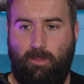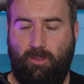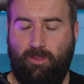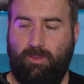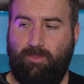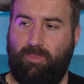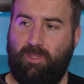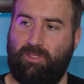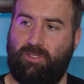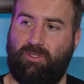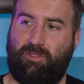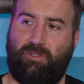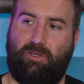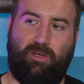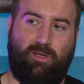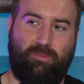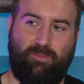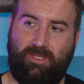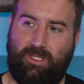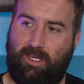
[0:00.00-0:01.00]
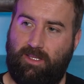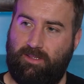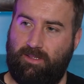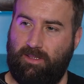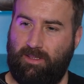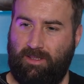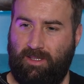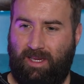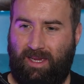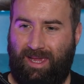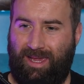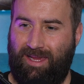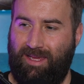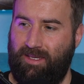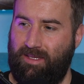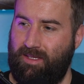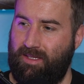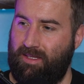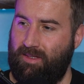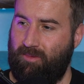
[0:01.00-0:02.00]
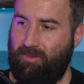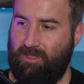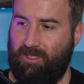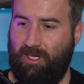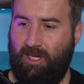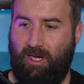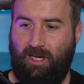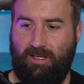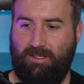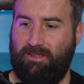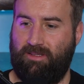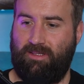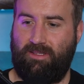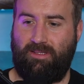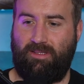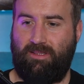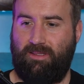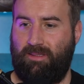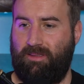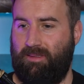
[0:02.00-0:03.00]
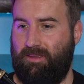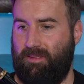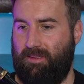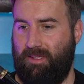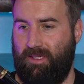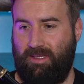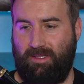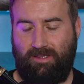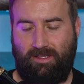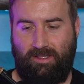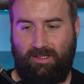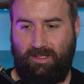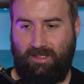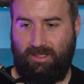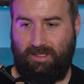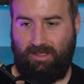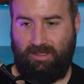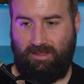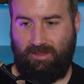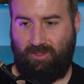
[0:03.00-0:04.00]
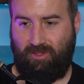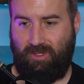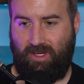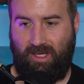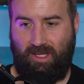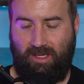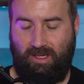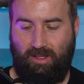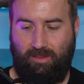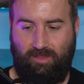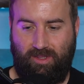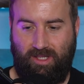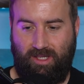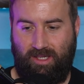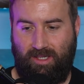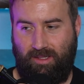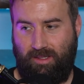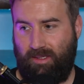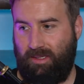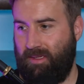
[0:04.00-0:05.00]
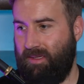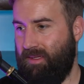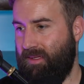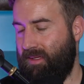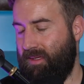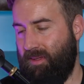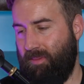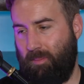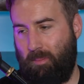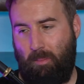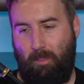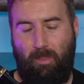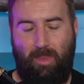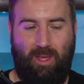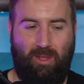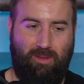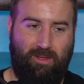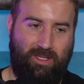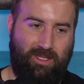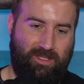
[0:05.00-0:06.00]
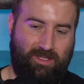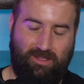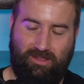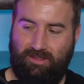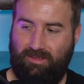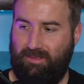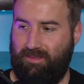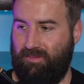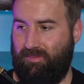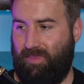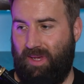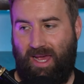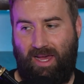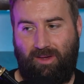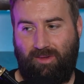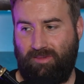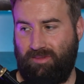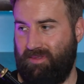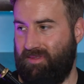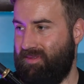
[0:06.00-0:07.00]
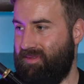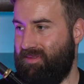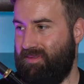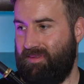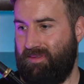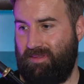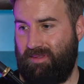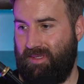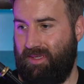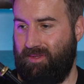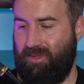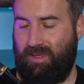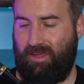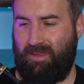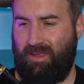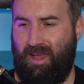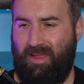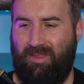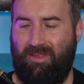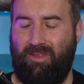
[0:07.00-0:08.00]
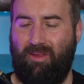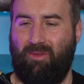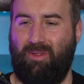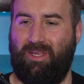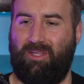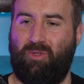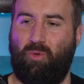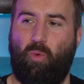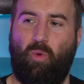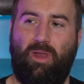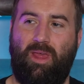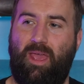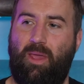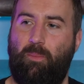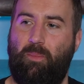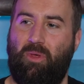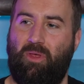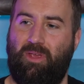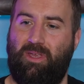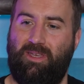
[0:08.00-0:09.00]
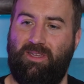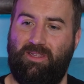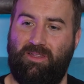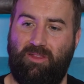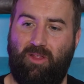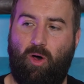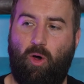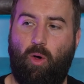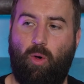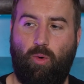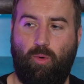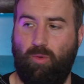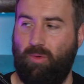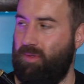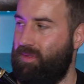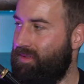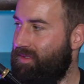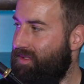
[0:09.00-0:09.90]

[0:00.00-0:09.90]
was a bunch of circumstances. Like, India was costing the East India Trading Company millions of pounds. Like, I think they were like 28 million in the hole